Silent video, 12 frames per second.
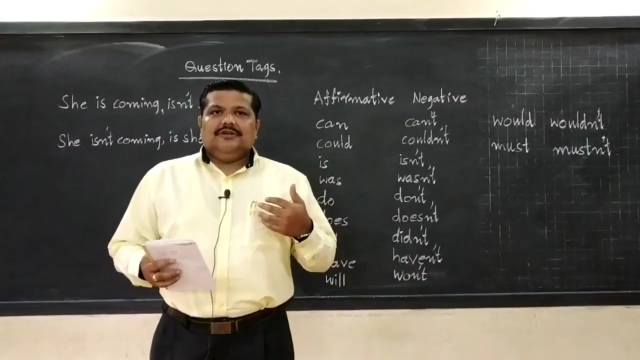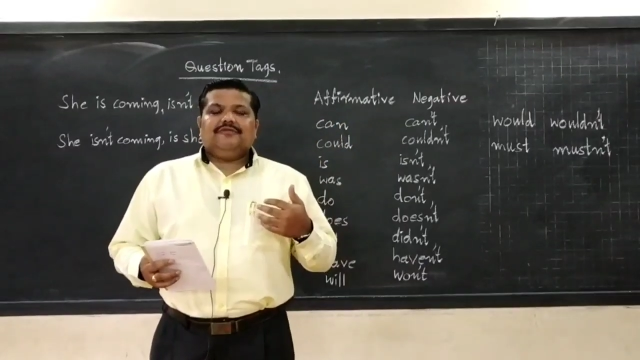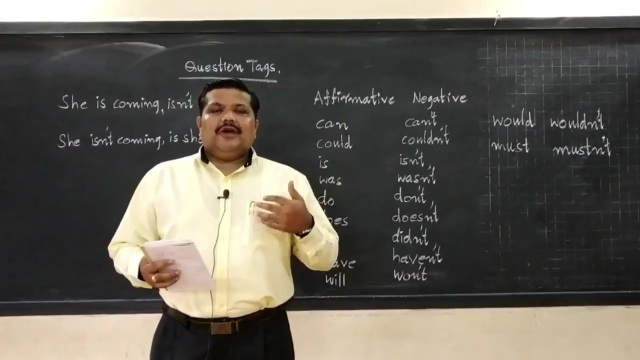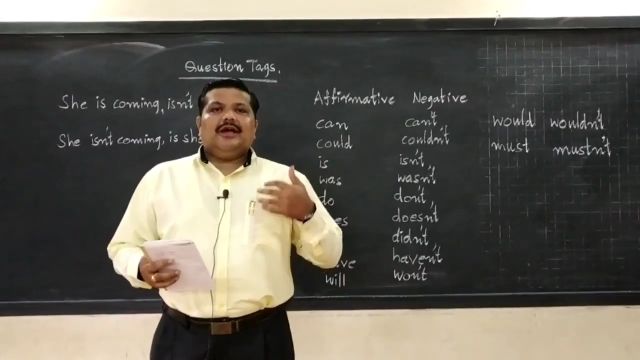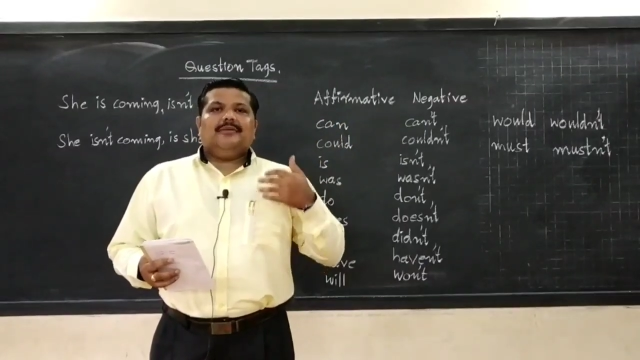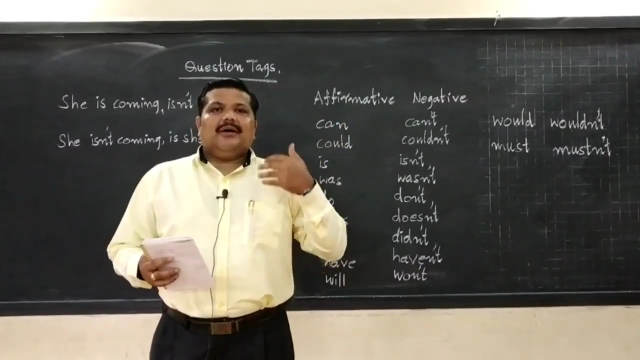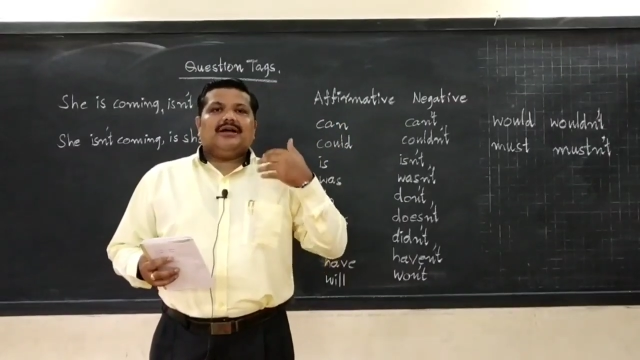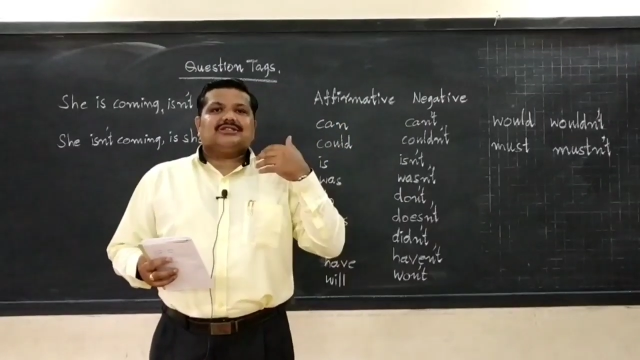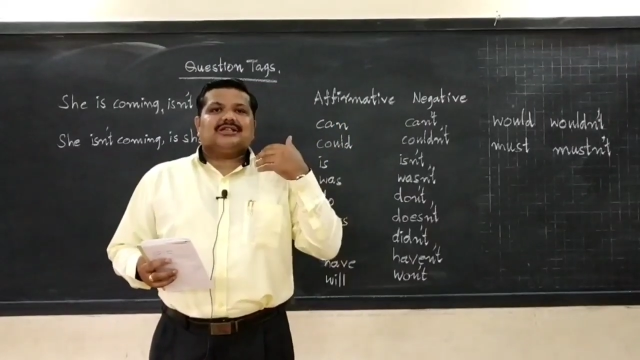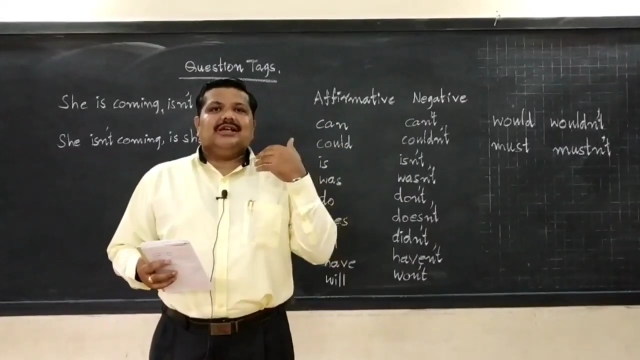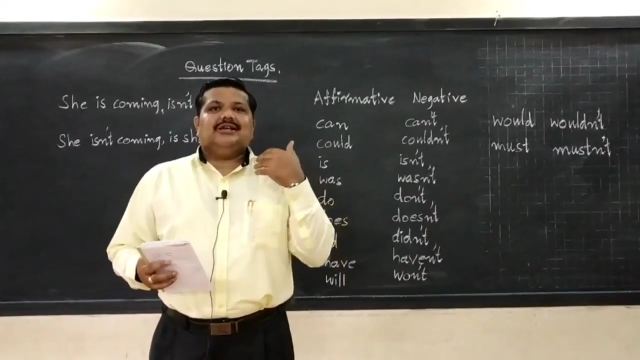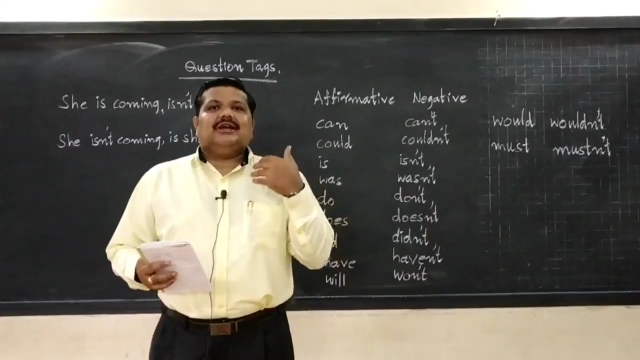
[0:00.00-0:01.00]
If I am
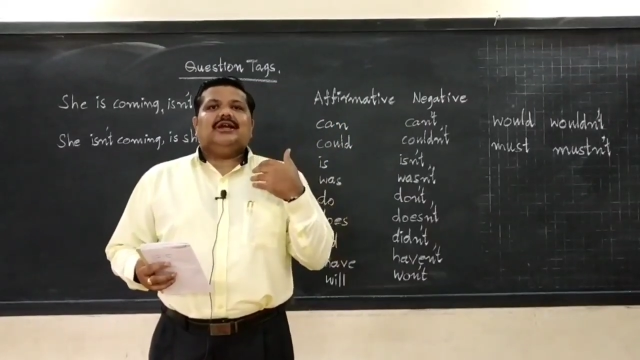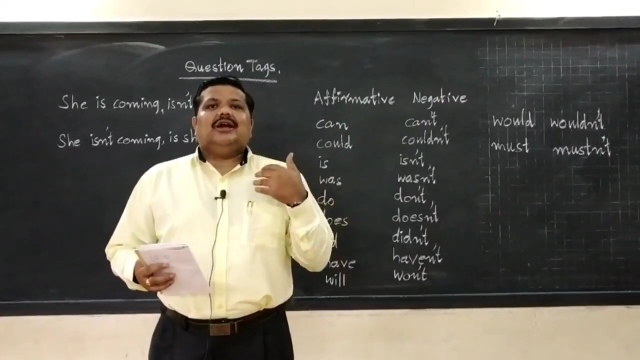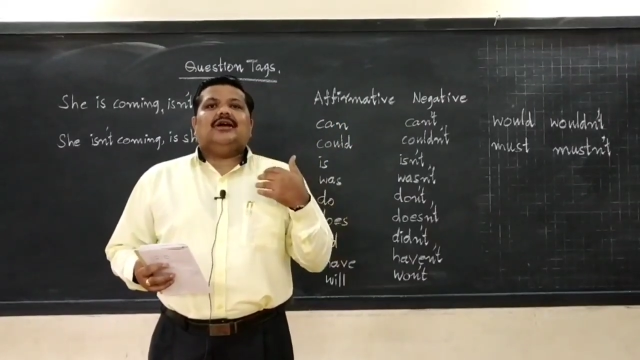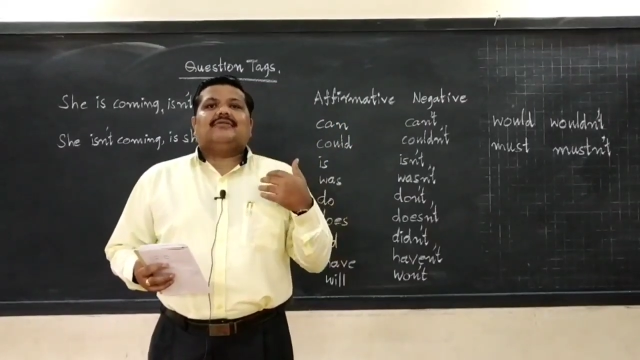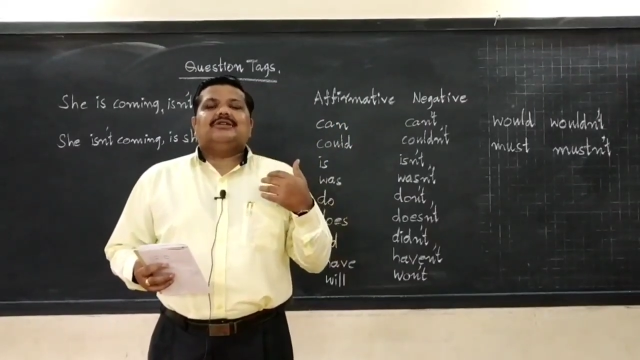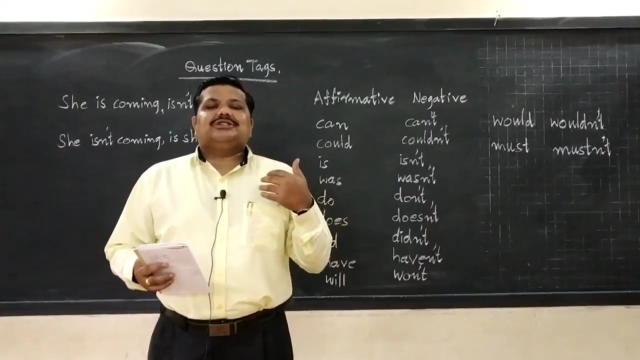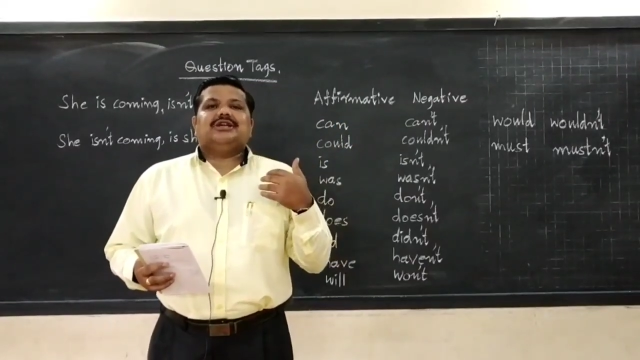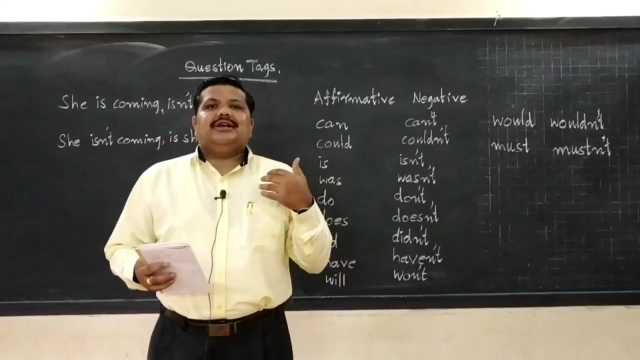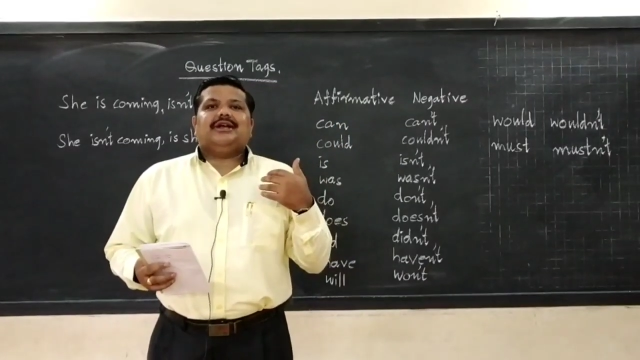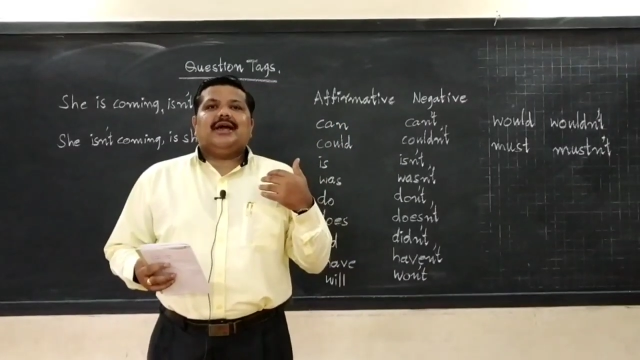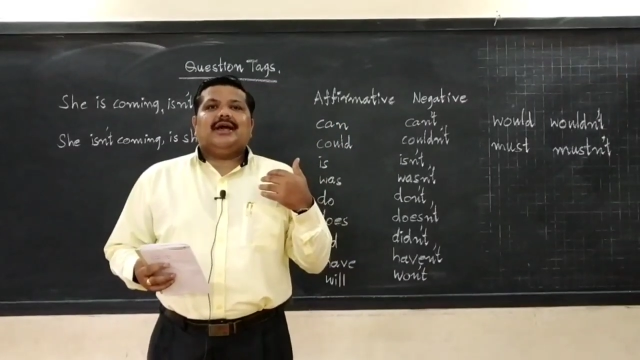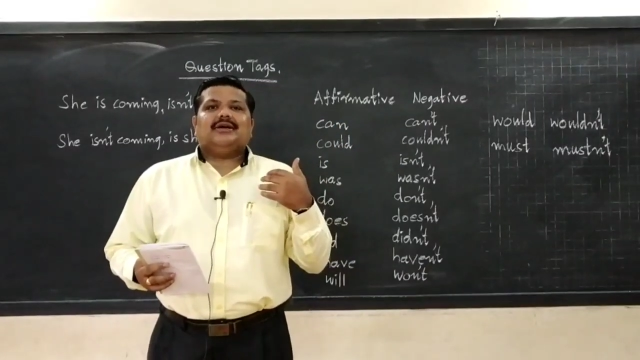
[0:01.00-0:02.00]
asking
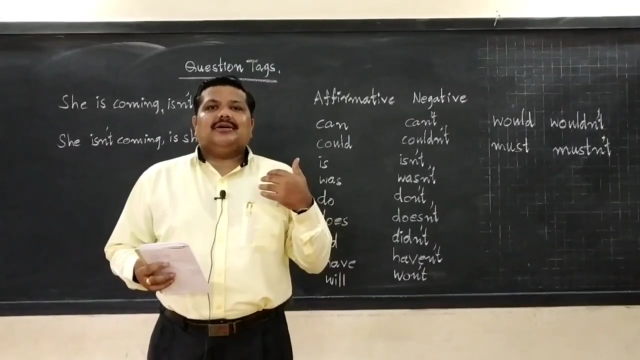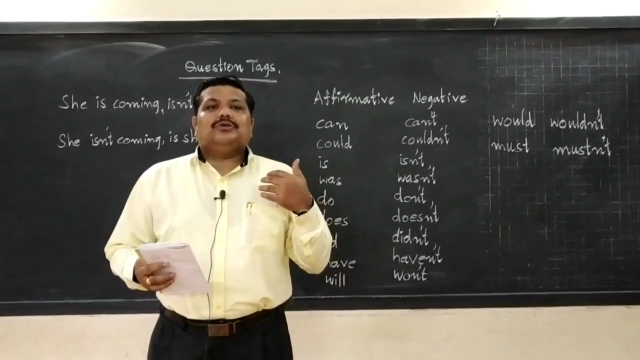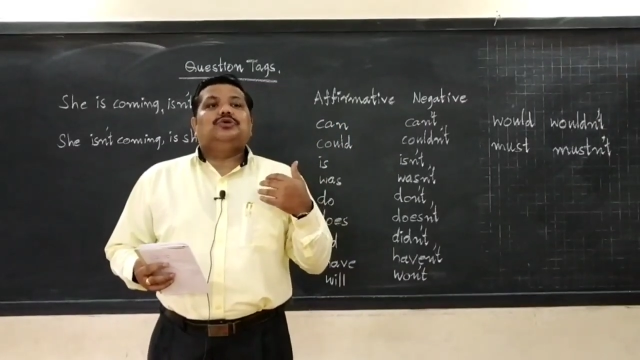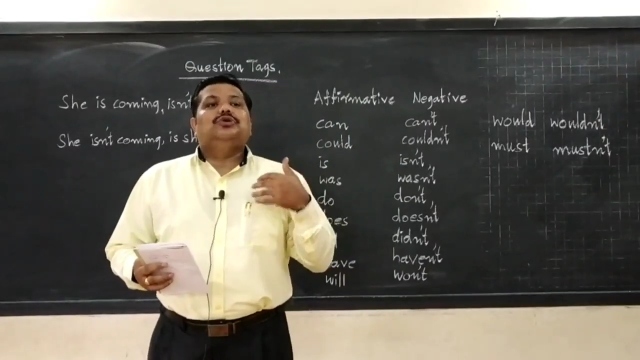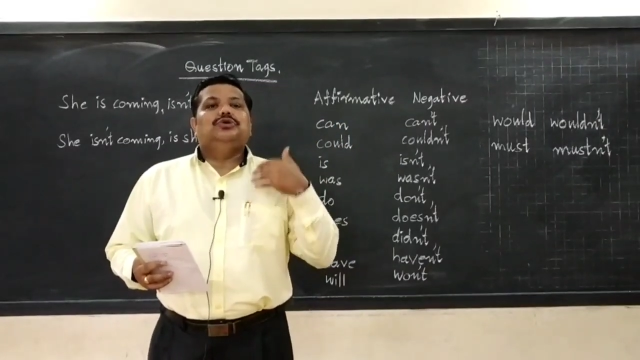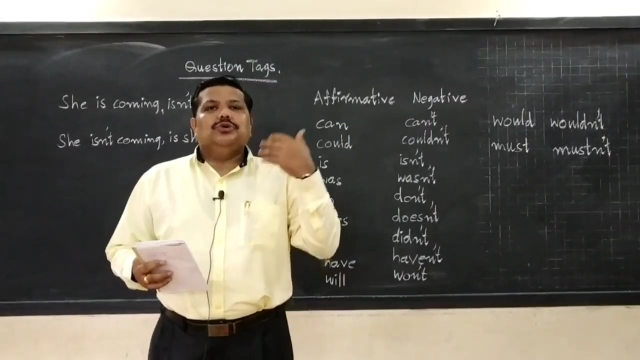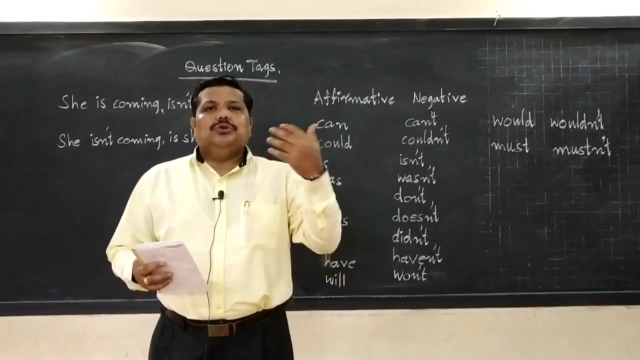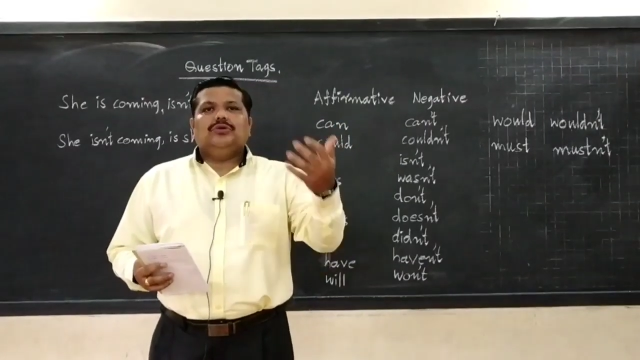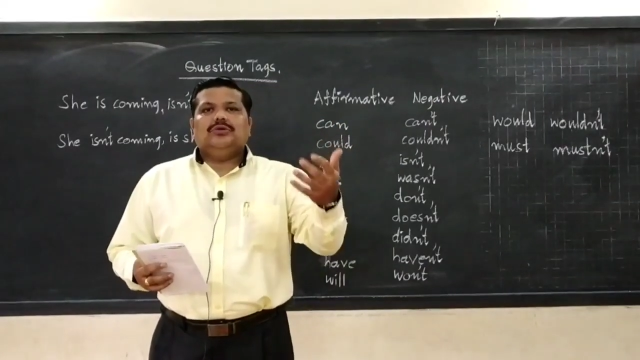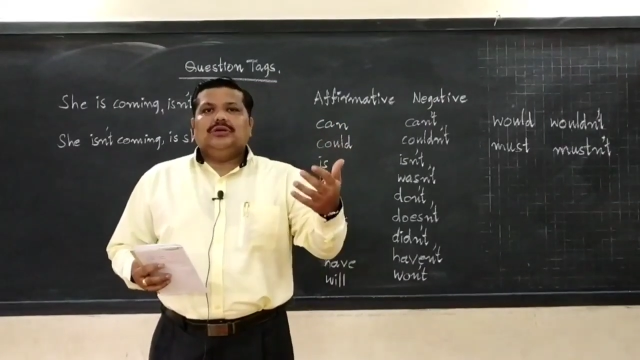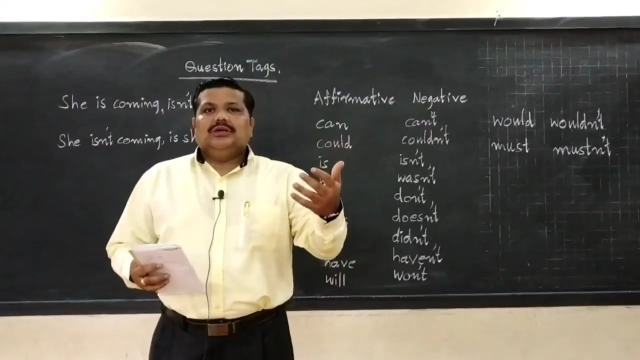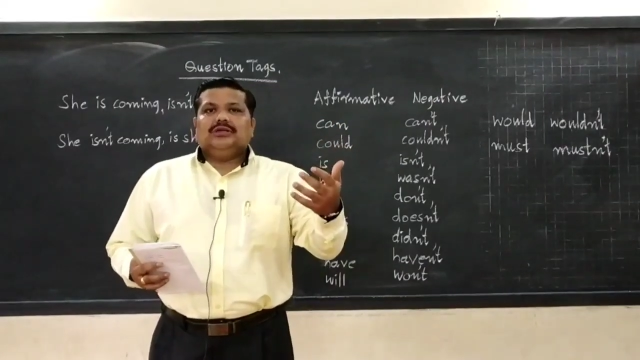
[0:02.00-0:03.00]
question tag to
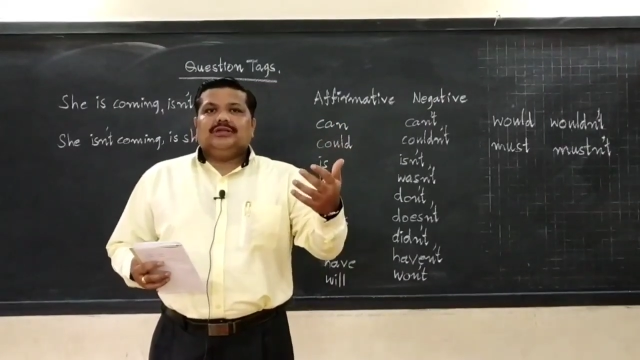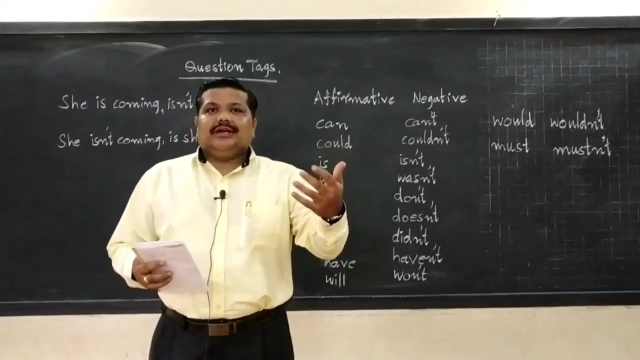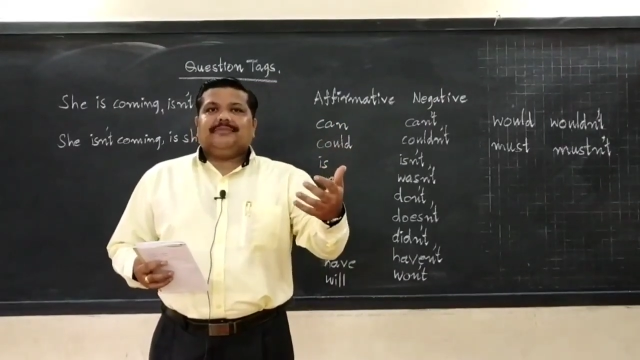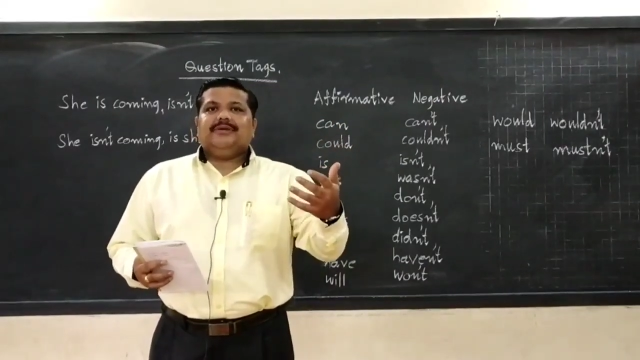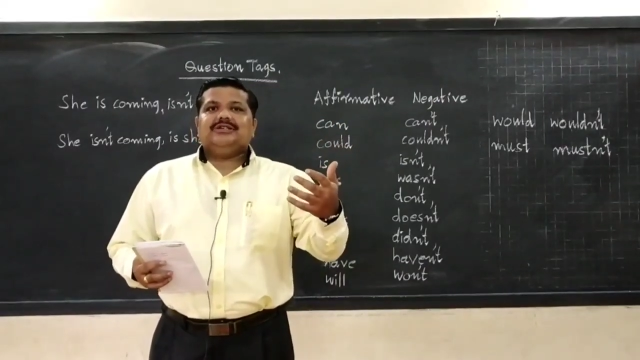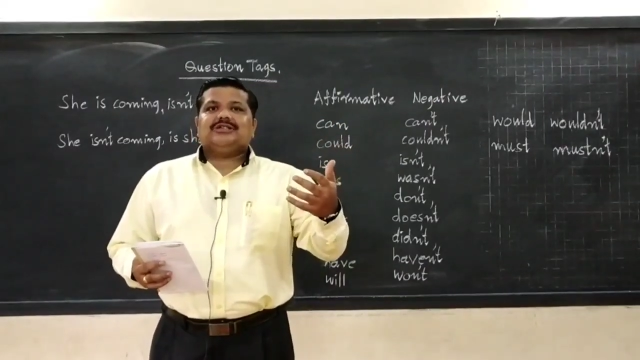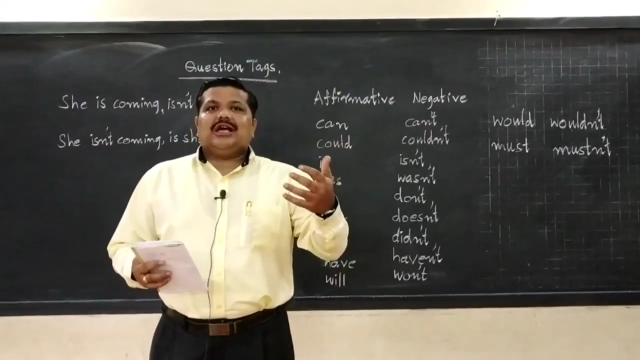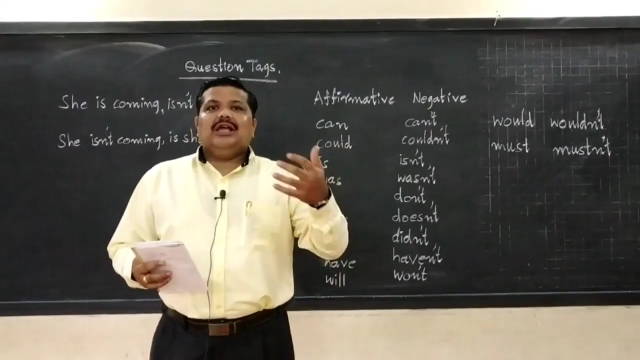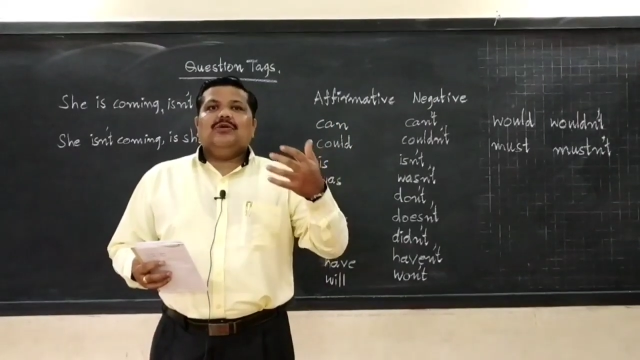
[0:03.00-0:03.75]
you, that means I